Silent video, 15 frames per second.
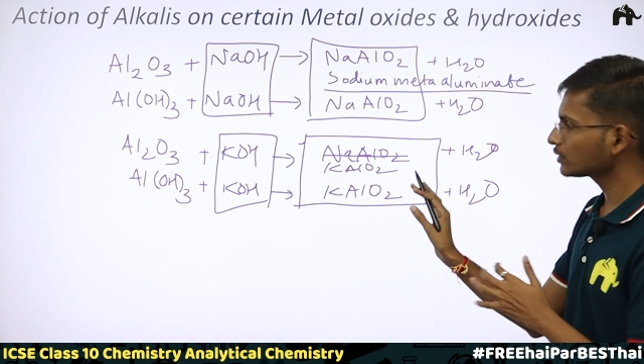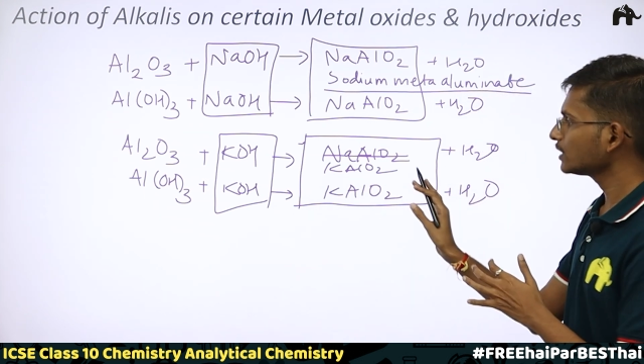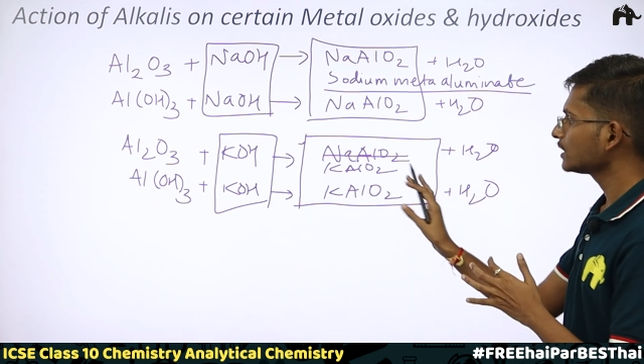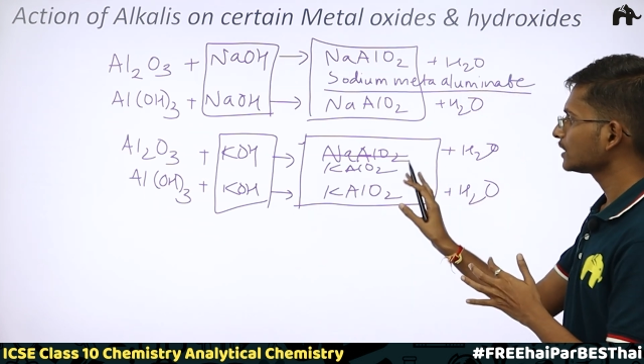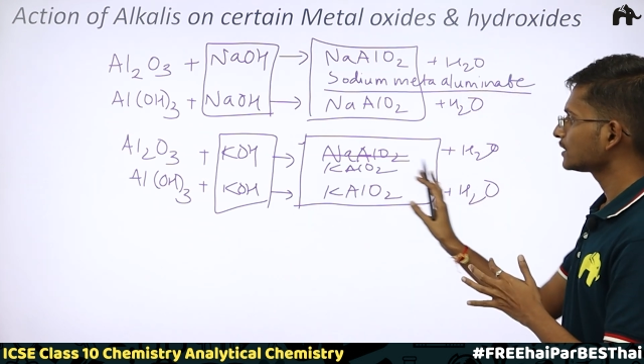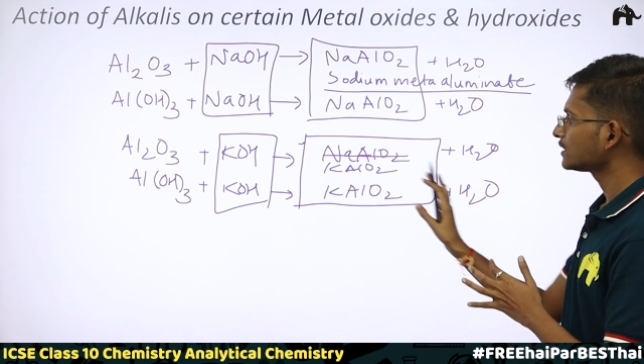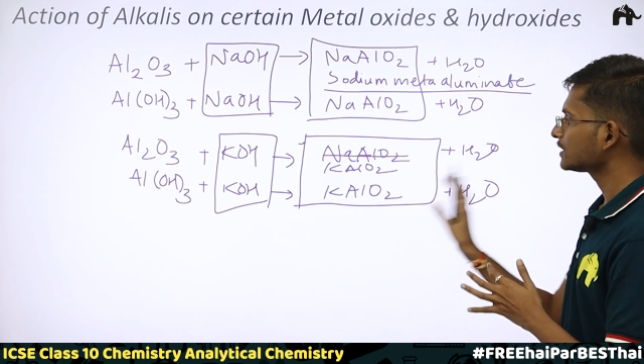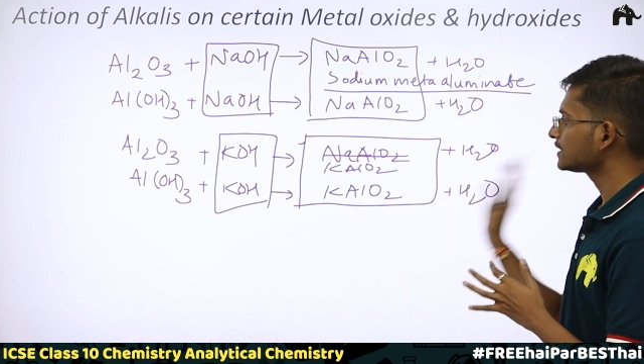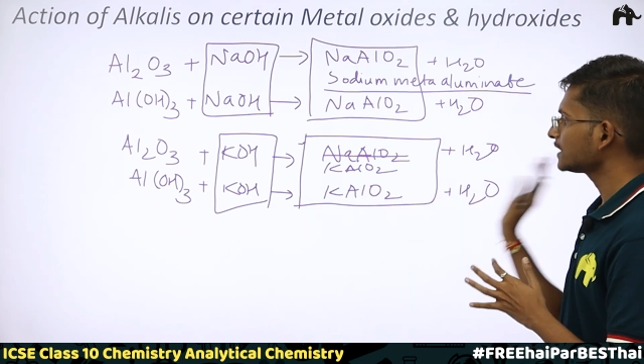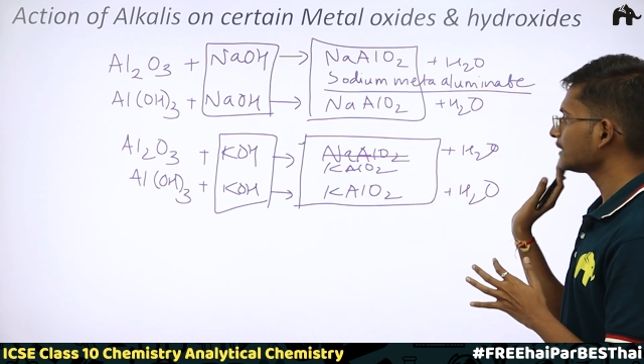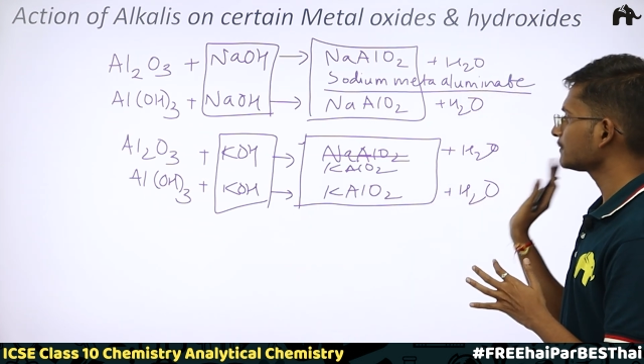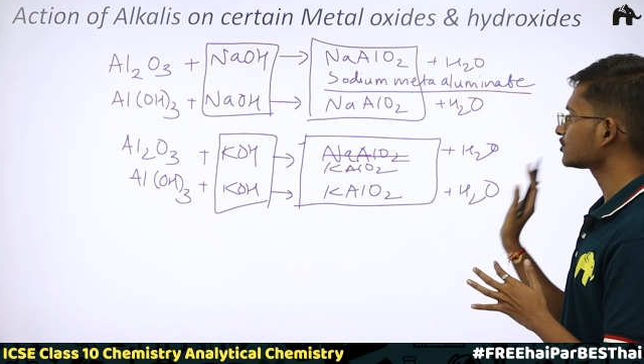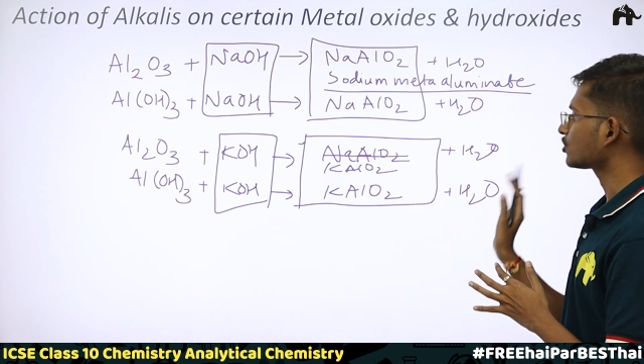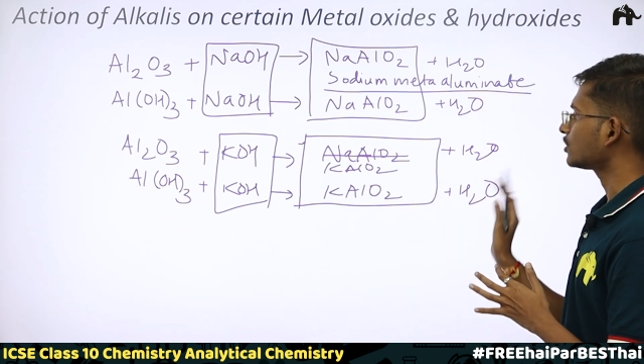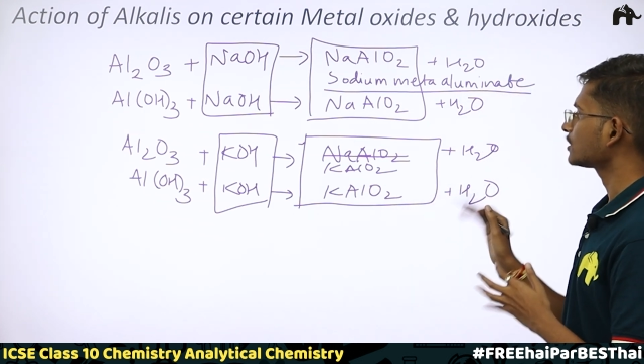okay, the
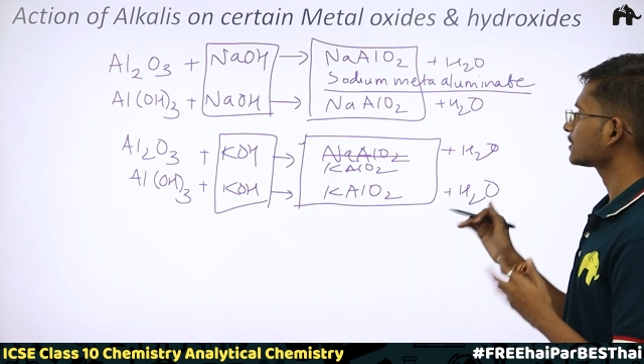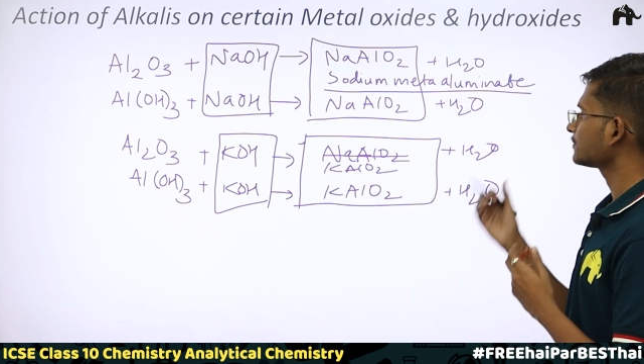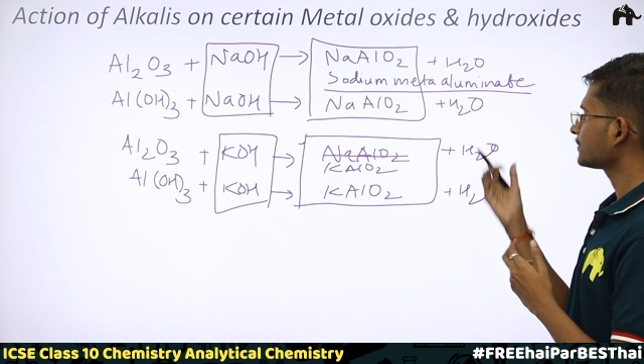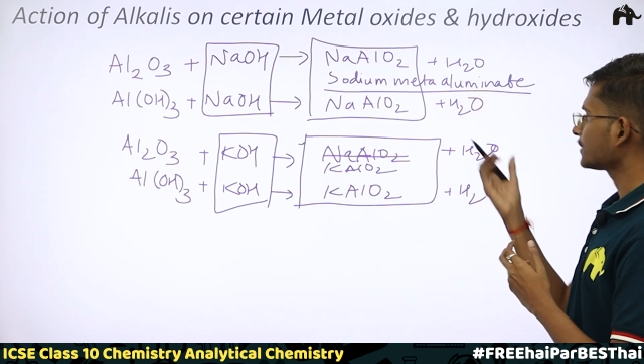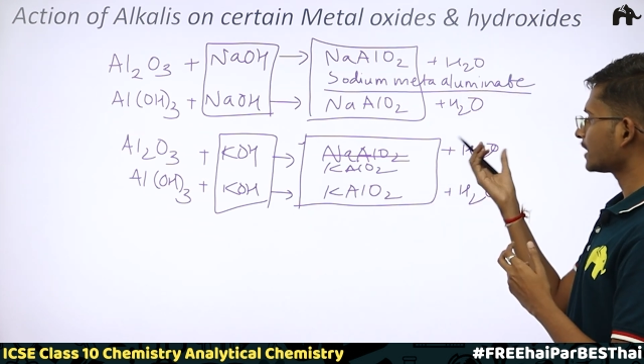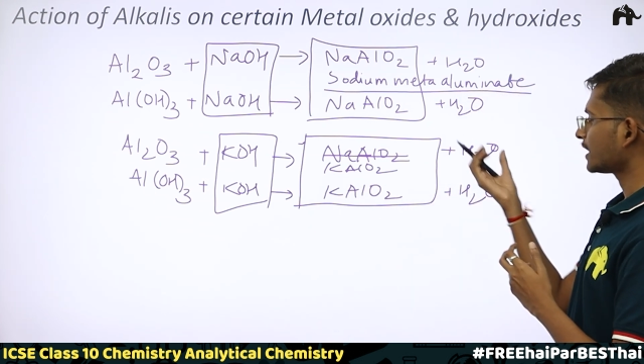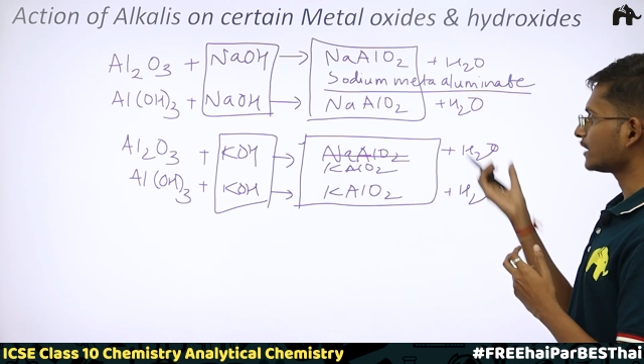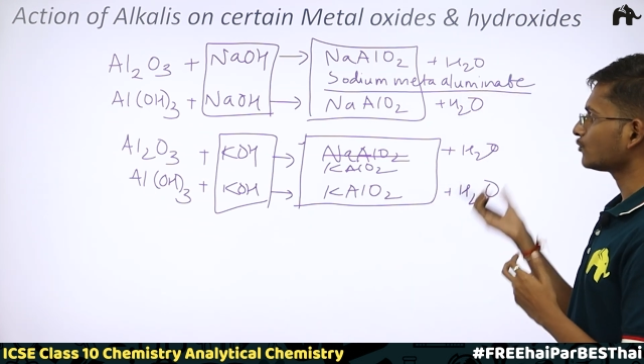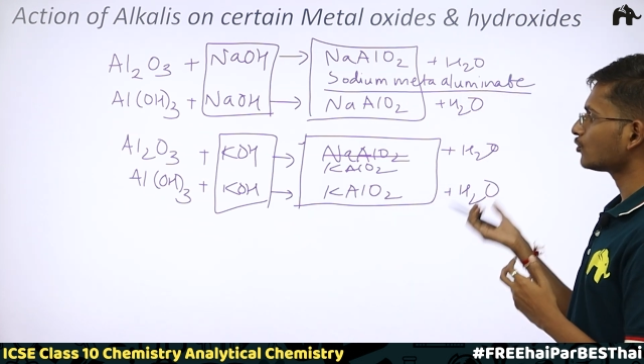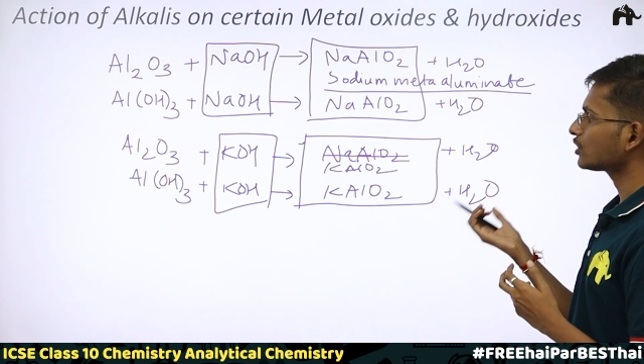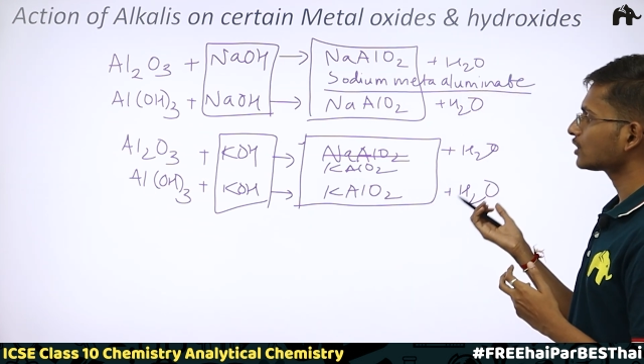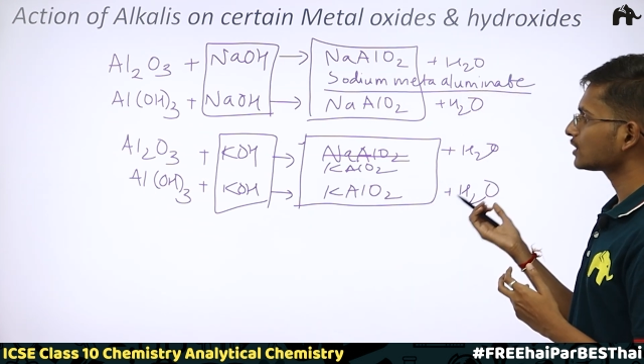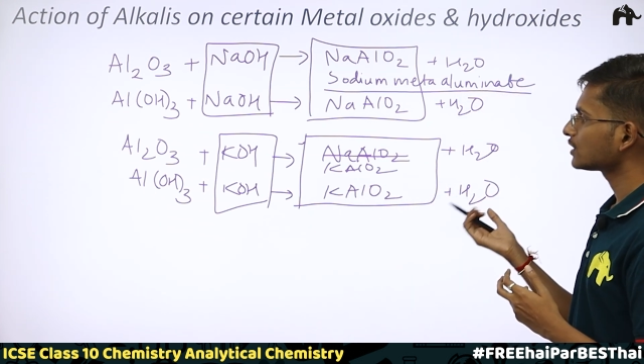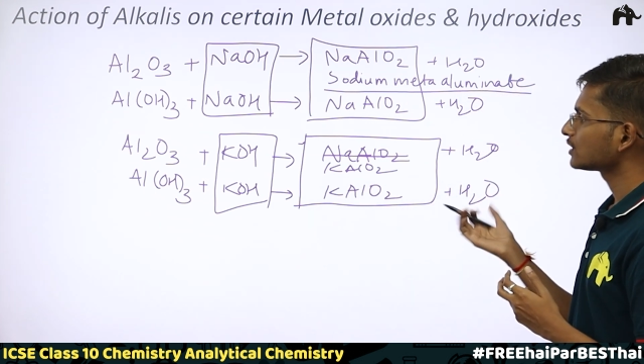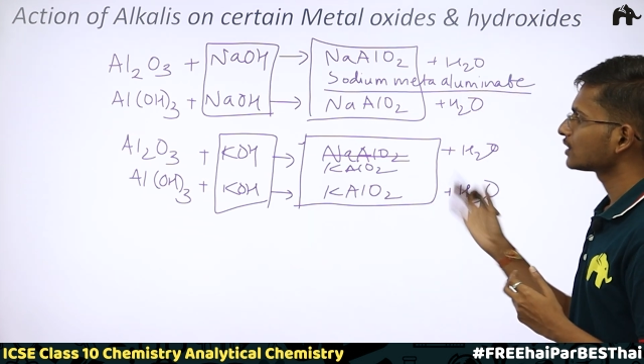same salt and
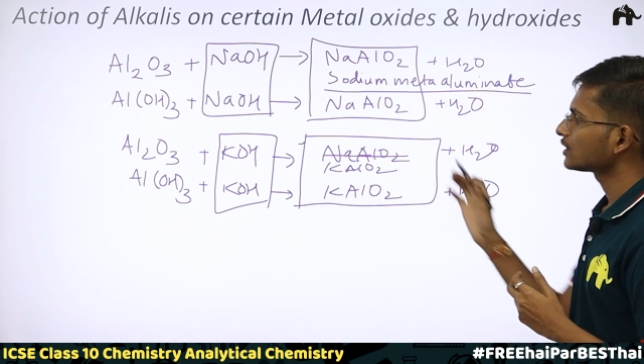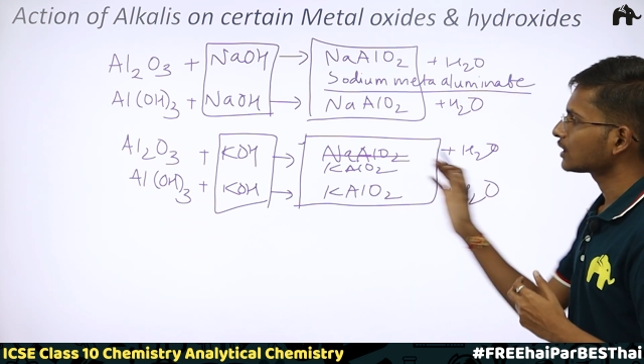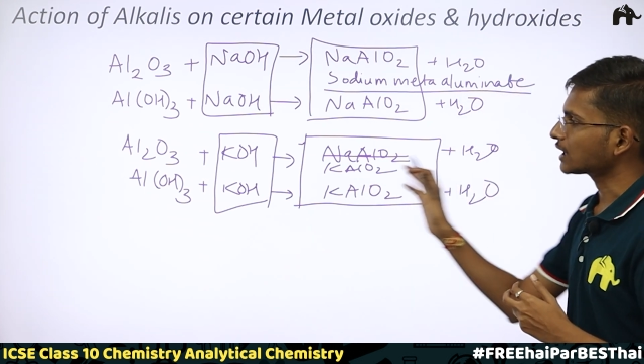water.